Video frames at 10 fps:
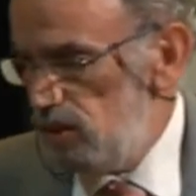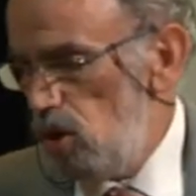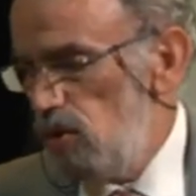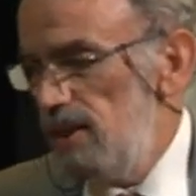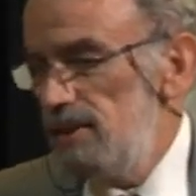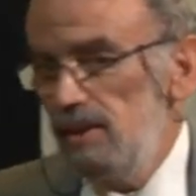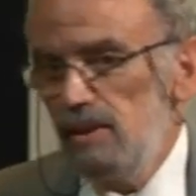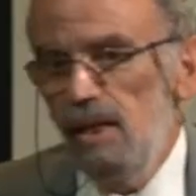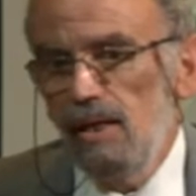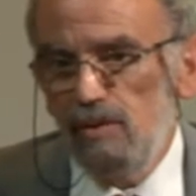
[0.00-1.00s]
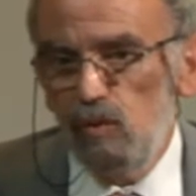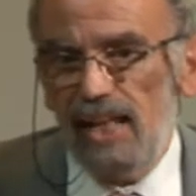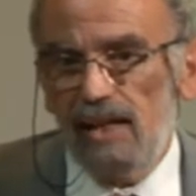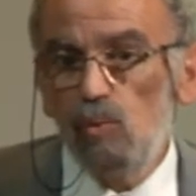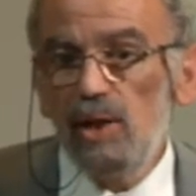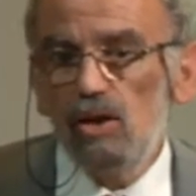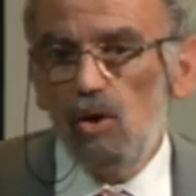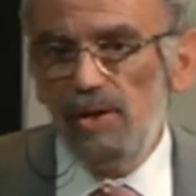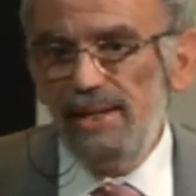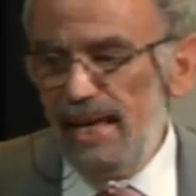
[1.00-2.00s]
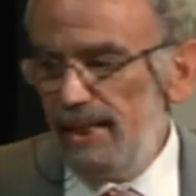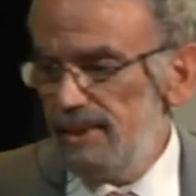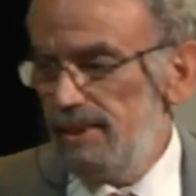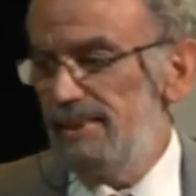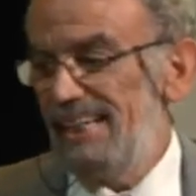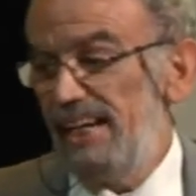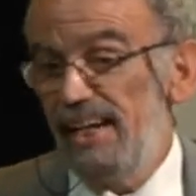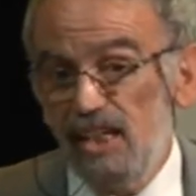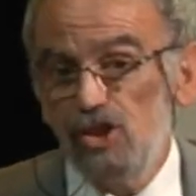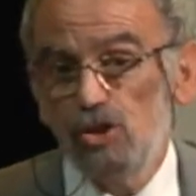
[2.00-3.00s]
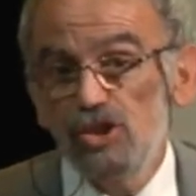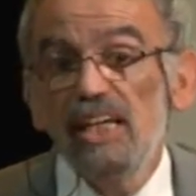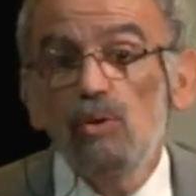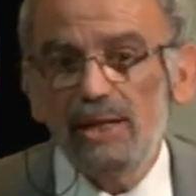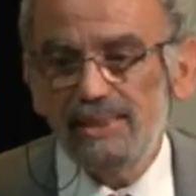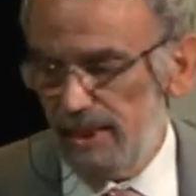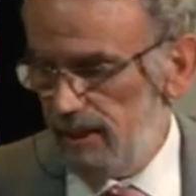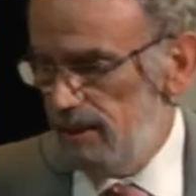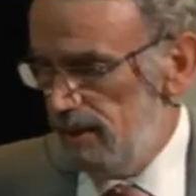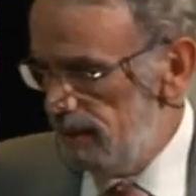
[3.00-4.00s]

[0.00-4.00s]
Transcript: So this is that we call next generation sequencing.